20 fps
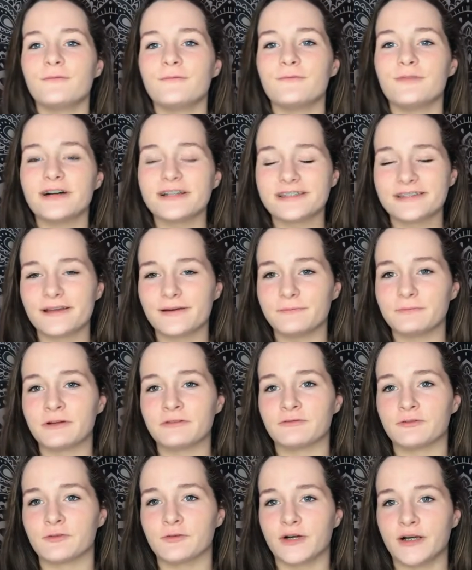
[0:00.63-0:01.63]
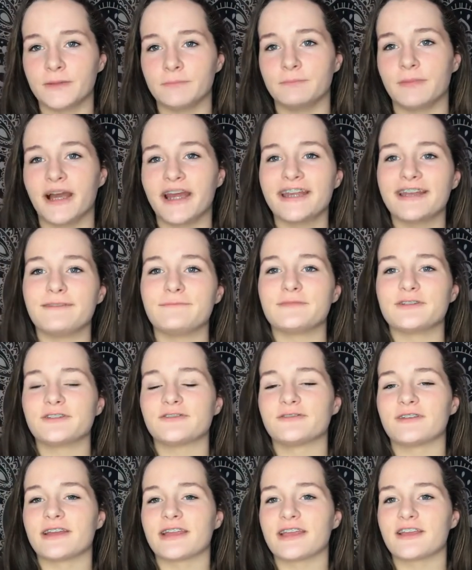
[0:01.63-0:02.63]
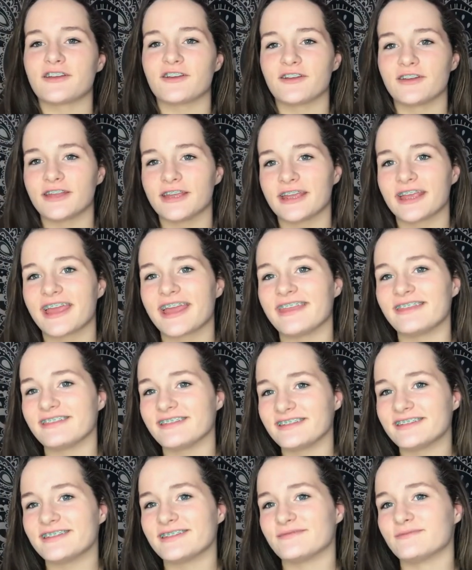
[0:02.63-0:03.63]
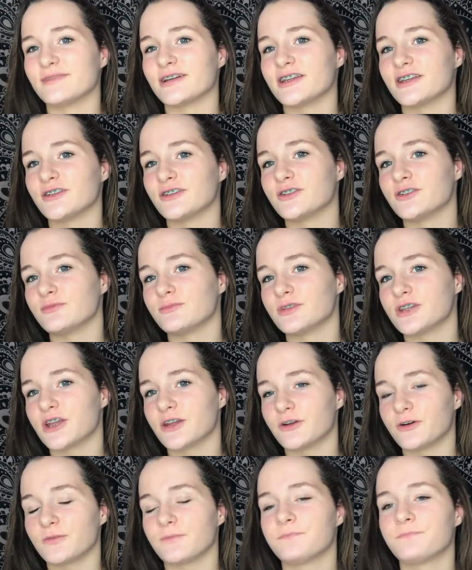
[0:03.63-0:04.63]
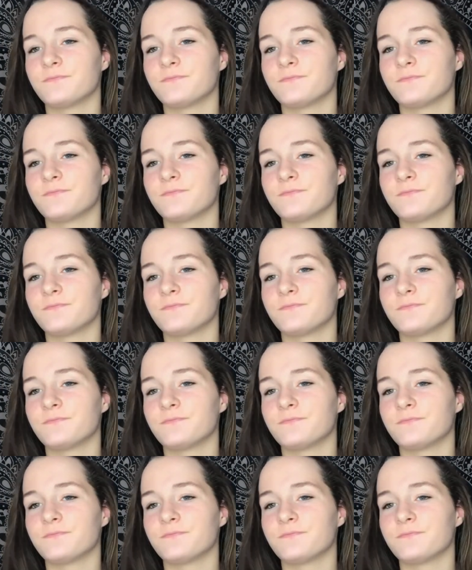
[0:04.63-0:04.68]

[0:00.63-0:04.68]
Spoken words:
What's up everyone, my name is Raegan and this is my YouTube channel.